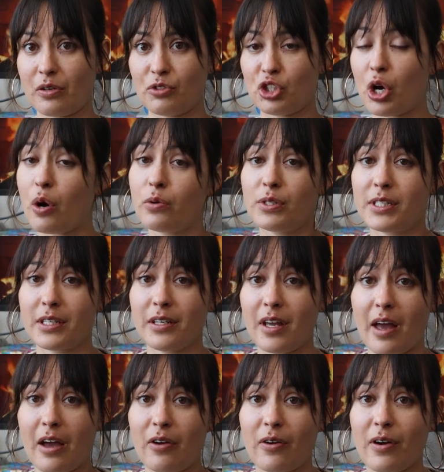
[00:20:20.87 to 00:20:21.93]
chosen
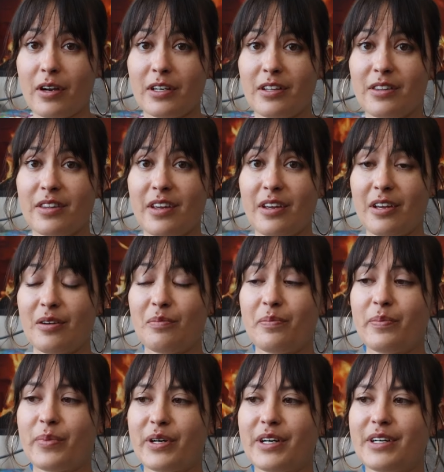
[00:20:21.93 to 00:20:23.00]
yet or
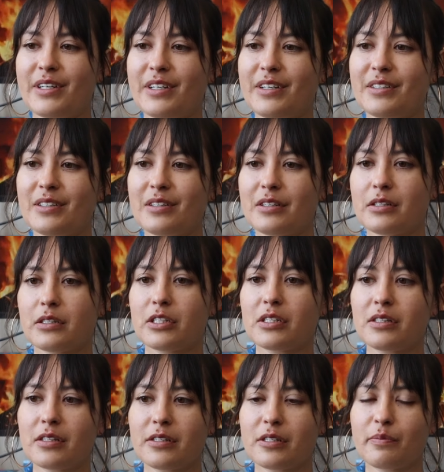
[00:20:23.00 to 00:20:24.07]
anything, but
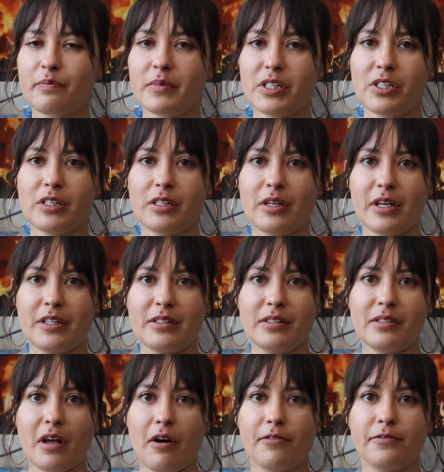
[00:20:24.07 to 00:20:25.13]
just the submission
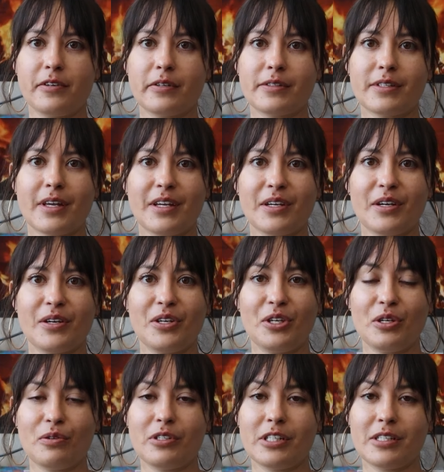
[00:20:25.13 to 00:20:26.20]
itself feels like a
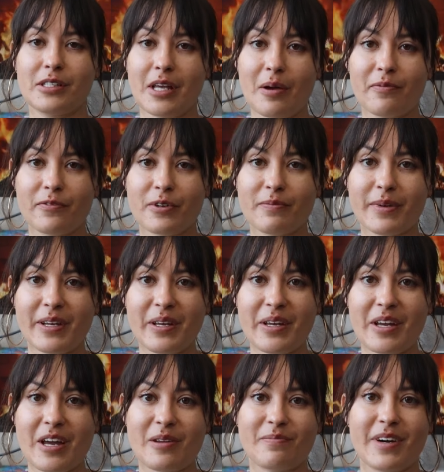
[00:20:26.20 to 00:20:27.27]
huge step for
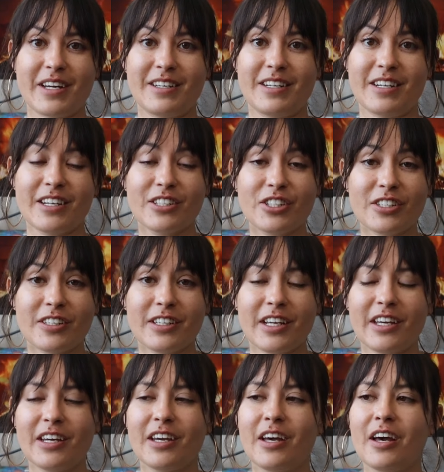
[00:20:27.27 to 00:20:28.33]
me and my knitting
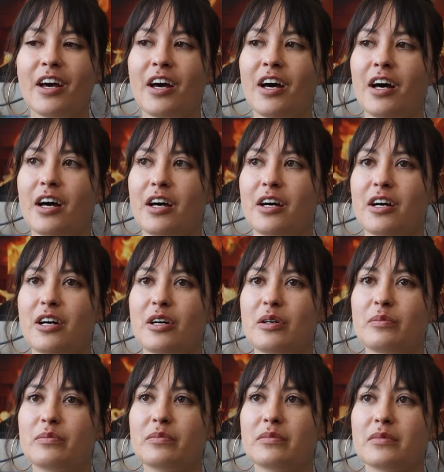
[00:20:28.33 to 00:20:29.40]
journey.
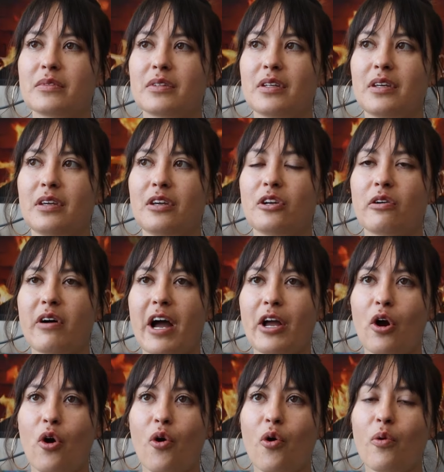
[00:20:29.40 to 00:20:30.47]
I
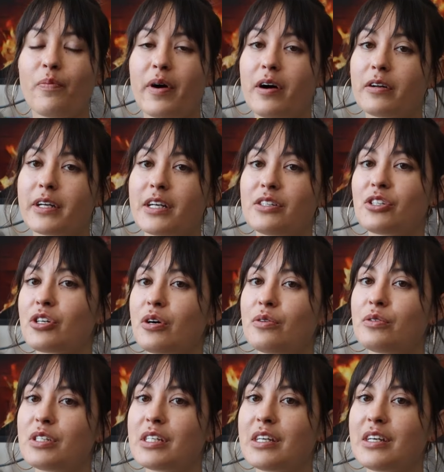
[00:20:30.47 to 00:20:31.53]
hope I'll get
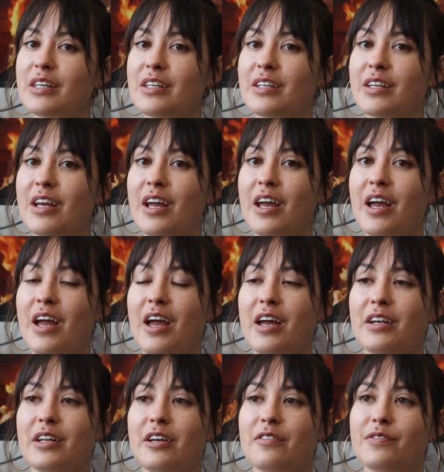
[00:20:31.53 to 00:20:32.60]
chosen,
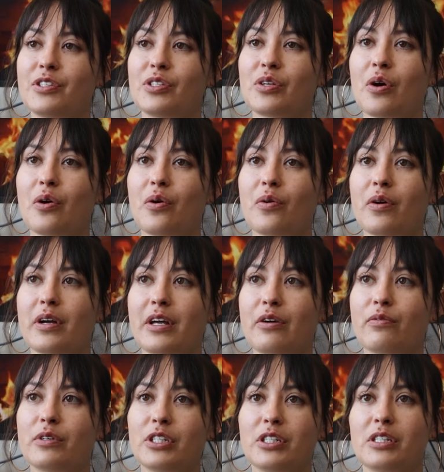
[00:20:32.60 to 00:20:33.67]
and if so, it
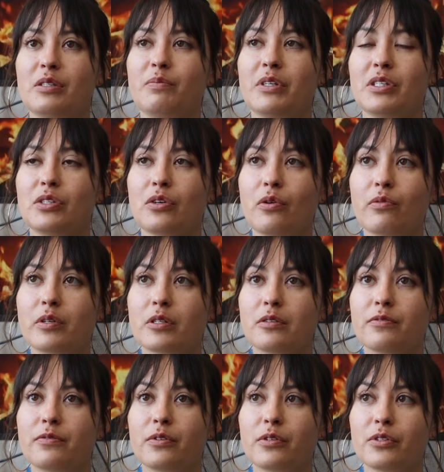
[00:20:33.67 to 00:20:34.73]
would just be so
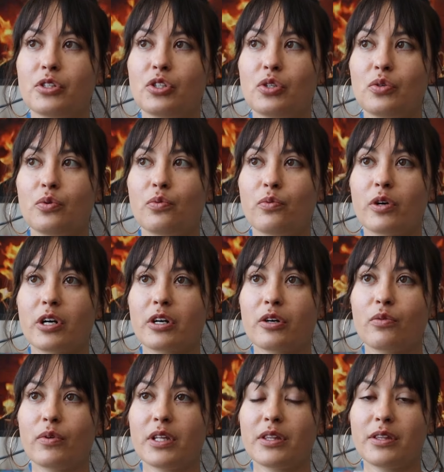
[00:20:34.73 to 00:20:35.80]
wonderful to
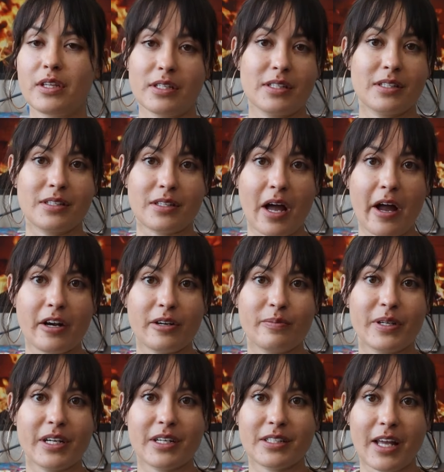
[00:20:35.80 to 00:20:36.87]
work with this designer
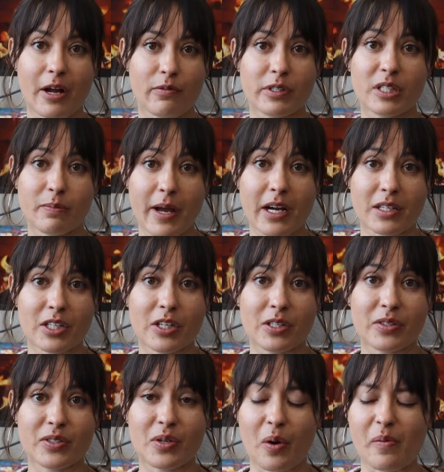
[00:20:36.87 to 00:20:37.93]
because I respect her
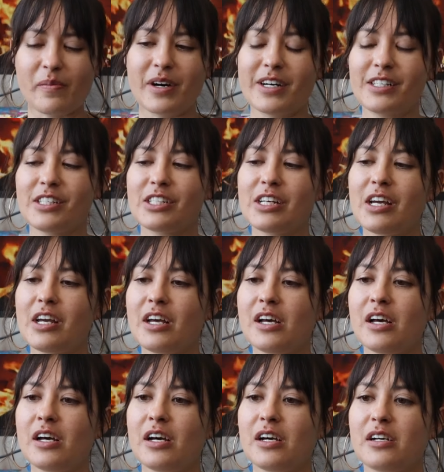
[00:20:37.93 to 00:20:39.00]
so much.
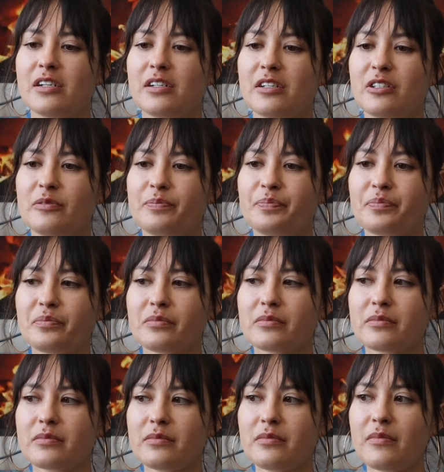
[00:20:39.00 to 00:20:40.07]
I
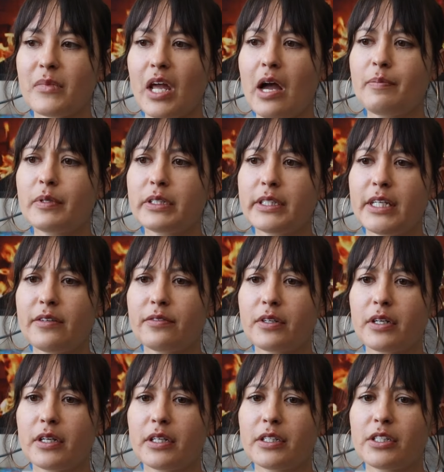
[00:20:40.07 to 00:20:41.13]
believe
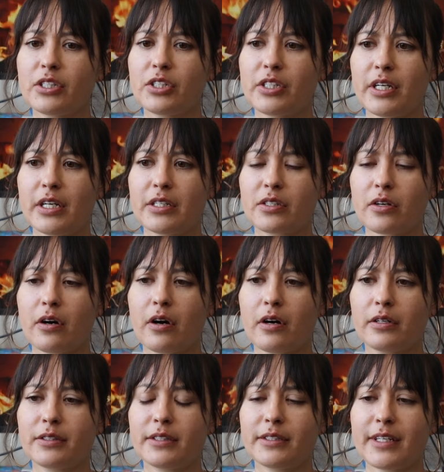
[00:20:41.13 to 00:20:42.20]
she is
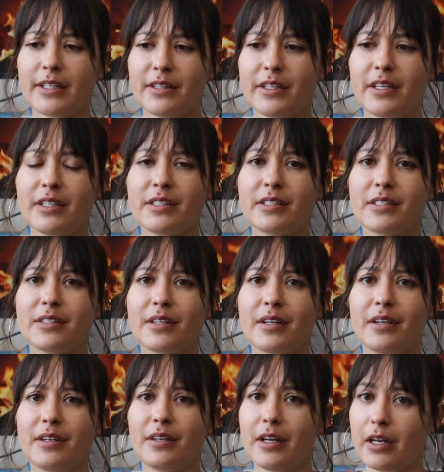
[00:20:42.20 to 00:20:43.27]
called Teti's
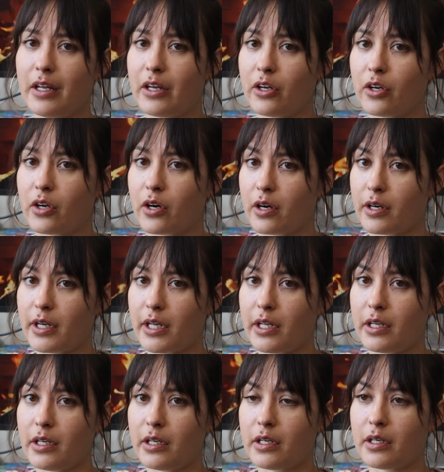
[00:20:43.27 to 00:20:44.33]
Knitting
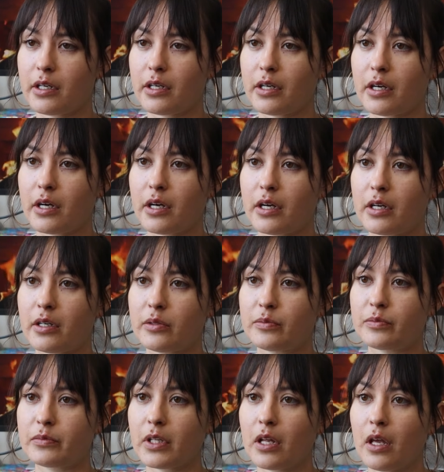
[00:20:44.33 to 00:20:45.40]
Garden
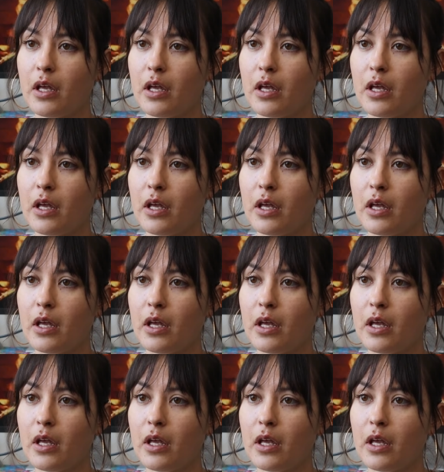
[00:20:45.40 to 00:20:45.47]
on